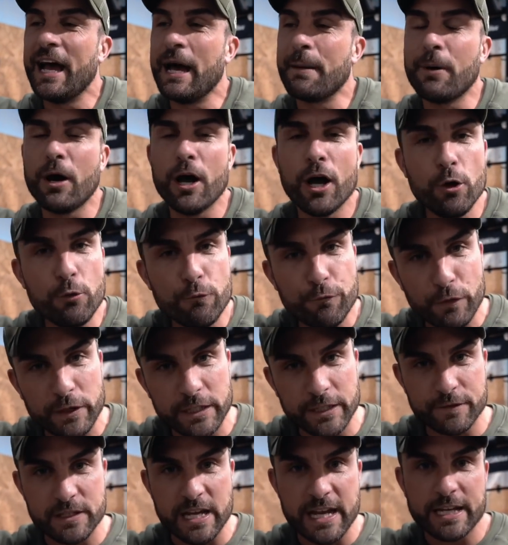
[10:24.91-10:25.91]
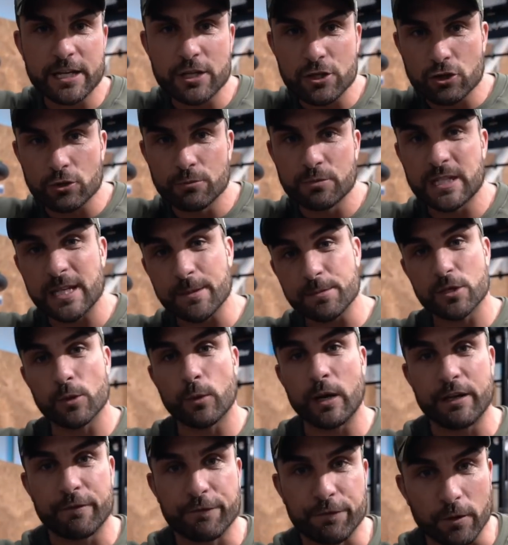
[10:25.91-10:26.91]
But hopefully you've taken some tips
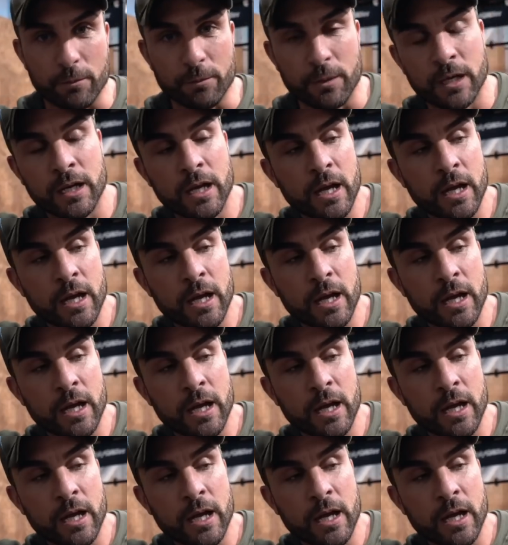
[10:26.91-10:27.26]
away from